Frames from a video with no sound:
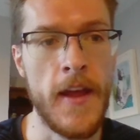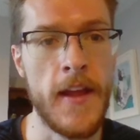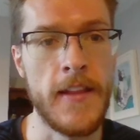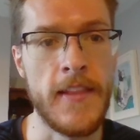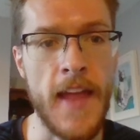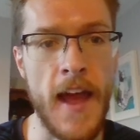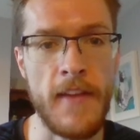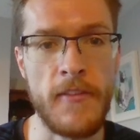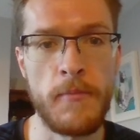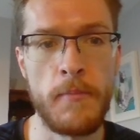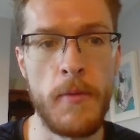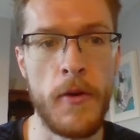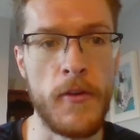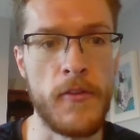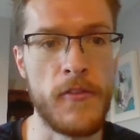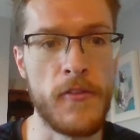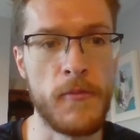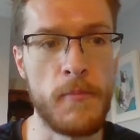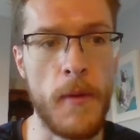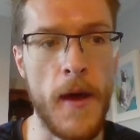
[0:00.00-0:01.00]
That's
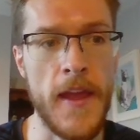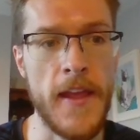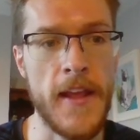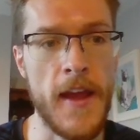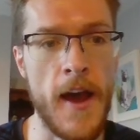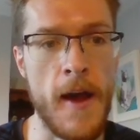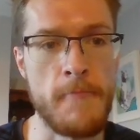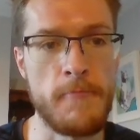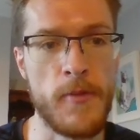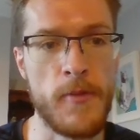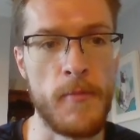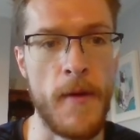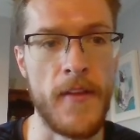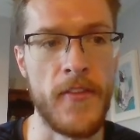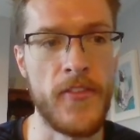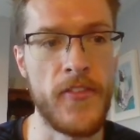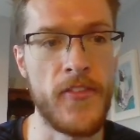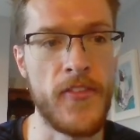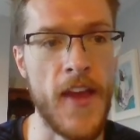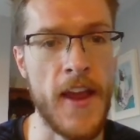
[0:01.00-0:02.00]
pushed Spike up to my
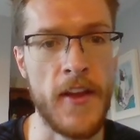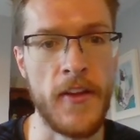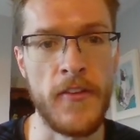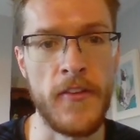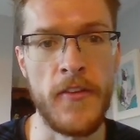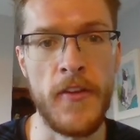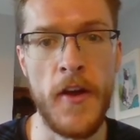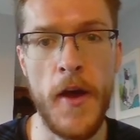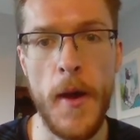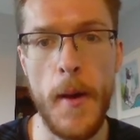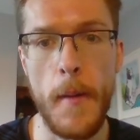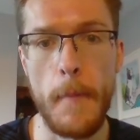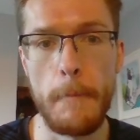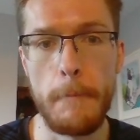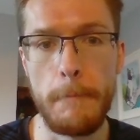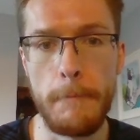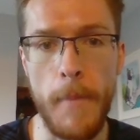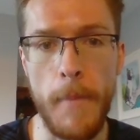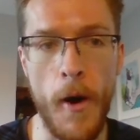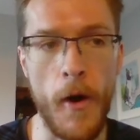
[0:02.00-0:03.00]
second
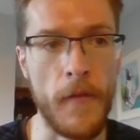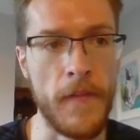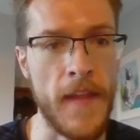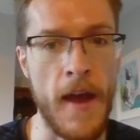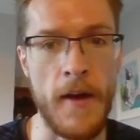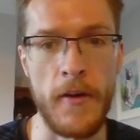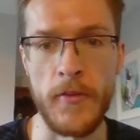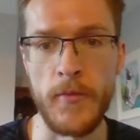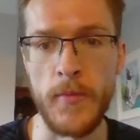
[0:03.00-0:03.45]
bot now as